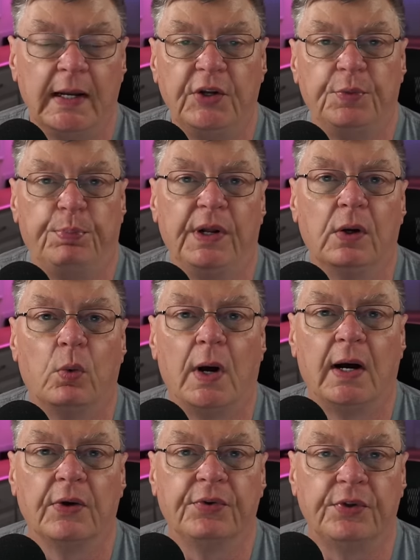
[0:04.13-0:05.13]
It's been a
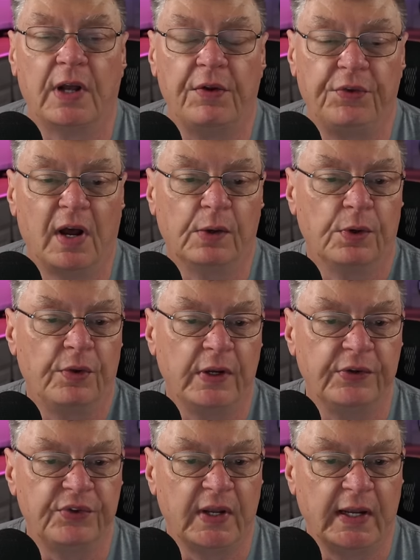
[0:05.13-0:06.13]
while since I've done one of
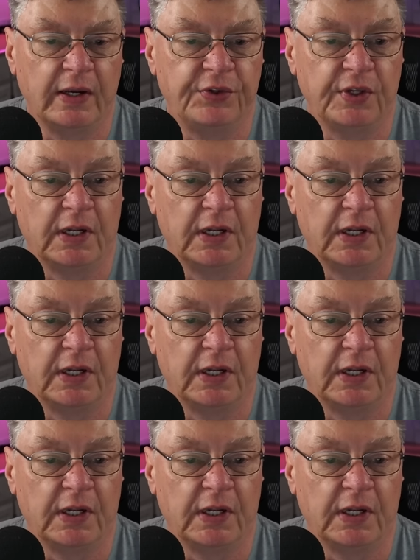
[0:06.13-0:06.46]
these things,